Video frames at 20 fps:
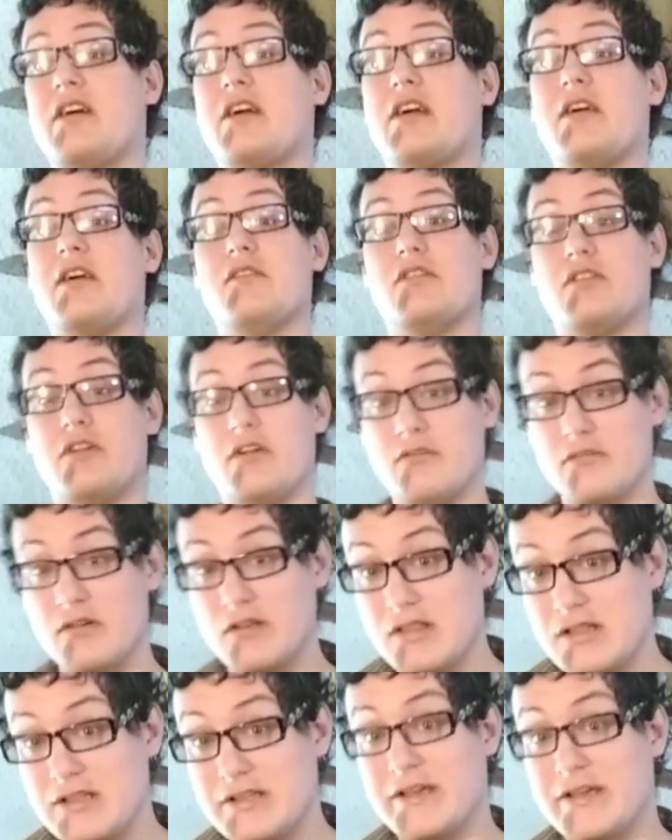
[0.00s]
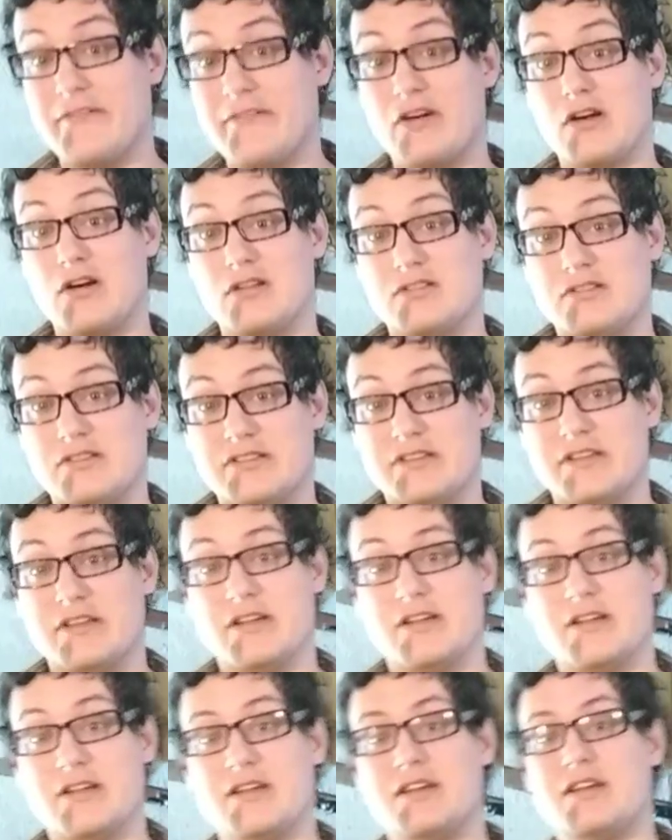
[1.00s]
covers are really difficult to do,
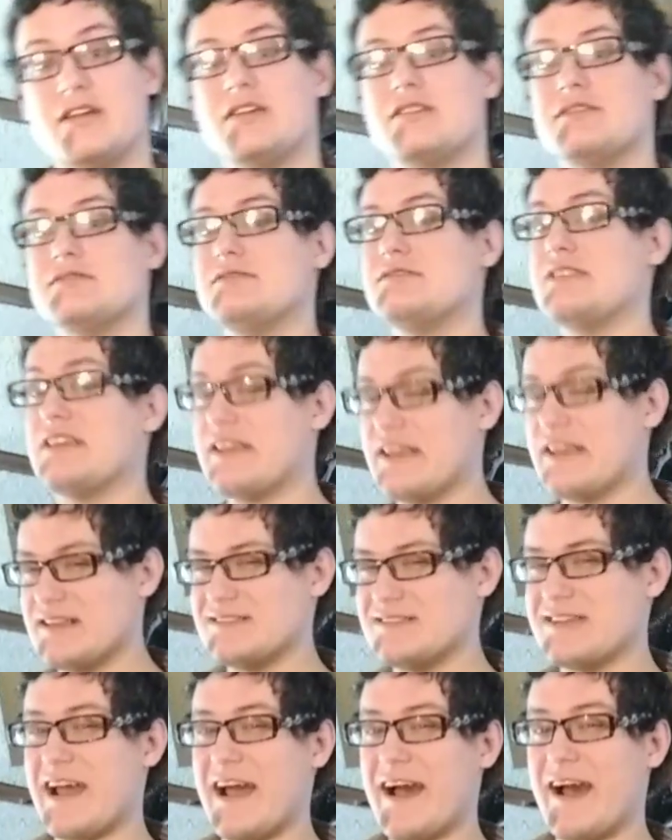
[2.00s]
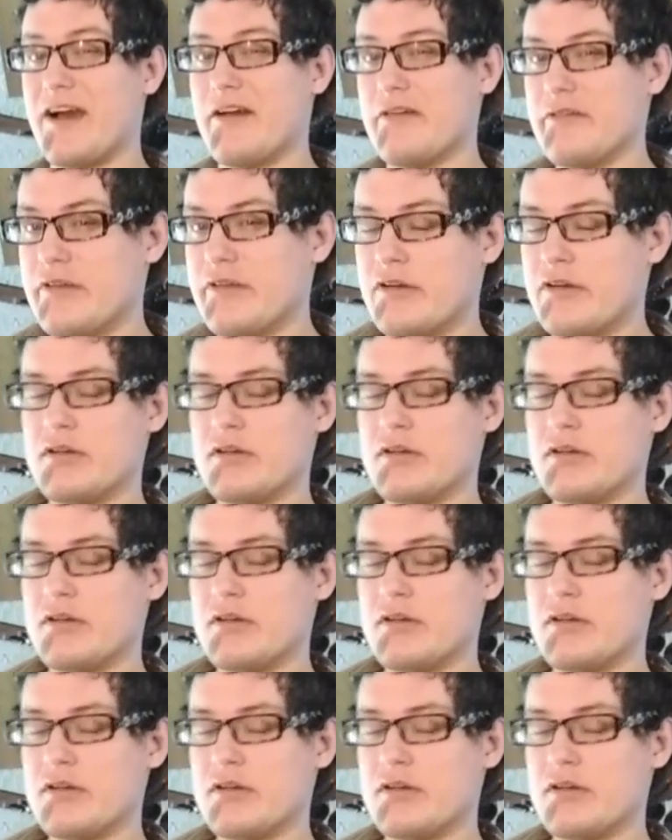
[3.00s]
to get down.